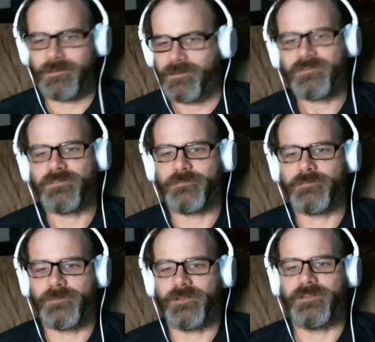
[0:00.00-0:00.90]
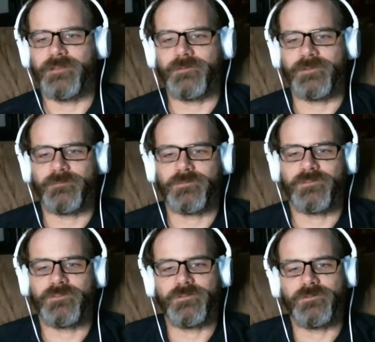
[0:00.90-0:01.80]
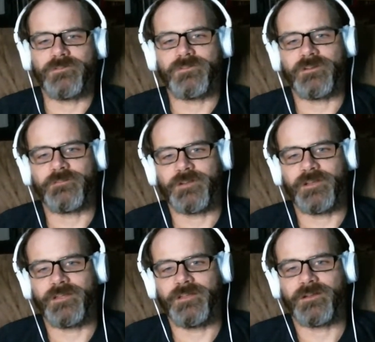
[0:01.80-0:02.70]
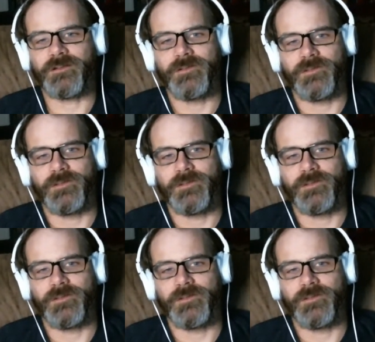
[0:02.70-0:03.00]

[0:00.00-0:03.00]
this is my Red Dead Redemption 2 stuff right here.